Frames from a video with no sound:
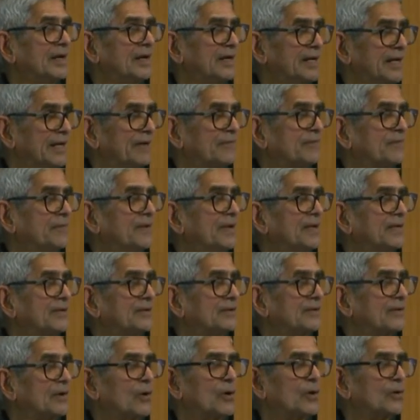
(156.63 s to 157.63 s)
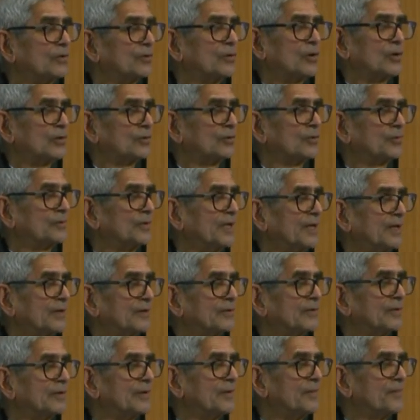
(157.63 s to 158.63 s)
deafness, all sorts of
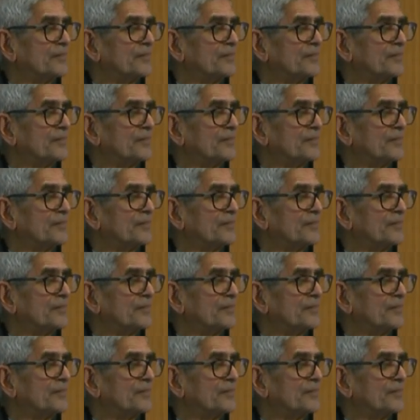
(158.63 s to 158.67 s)
things.